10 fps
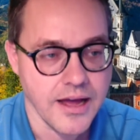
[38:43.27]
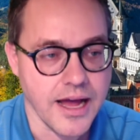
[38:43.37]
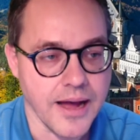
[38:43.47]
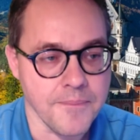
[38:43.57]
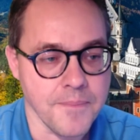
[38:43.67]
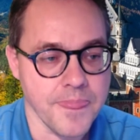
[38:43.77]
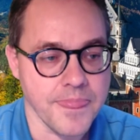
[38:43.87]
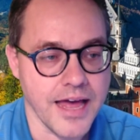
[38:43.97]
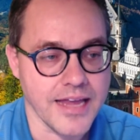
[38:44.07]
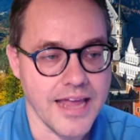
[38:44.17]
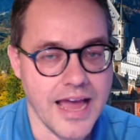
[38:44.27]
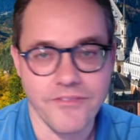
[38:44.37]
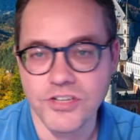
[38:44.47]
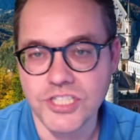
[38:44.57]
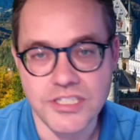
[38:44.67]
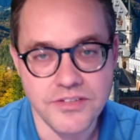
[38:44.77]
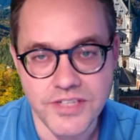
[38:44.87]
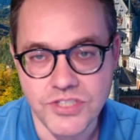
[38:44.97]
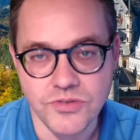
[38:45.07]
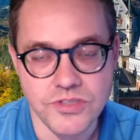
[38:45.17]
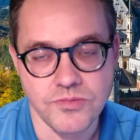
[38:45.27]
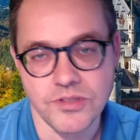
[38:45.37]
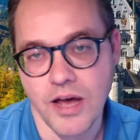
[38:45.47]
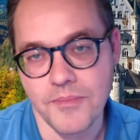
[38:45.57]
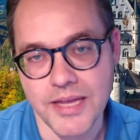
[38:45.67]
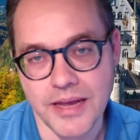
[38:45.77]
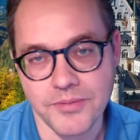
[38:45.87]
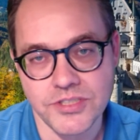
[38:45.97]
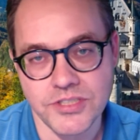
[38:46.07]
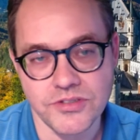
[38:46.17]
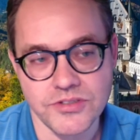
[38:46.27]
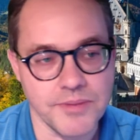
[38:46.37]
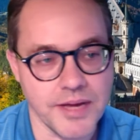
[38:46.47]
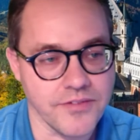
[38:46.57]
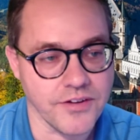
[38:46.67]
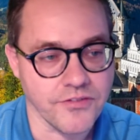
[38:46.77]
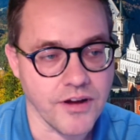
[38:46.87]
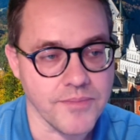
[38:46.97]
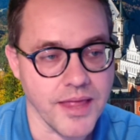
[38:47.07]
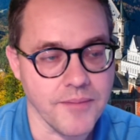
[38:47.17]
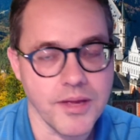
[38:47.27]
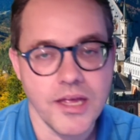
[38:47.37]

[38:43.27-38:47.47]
um, that average individuals will not be able to, to benefit from them.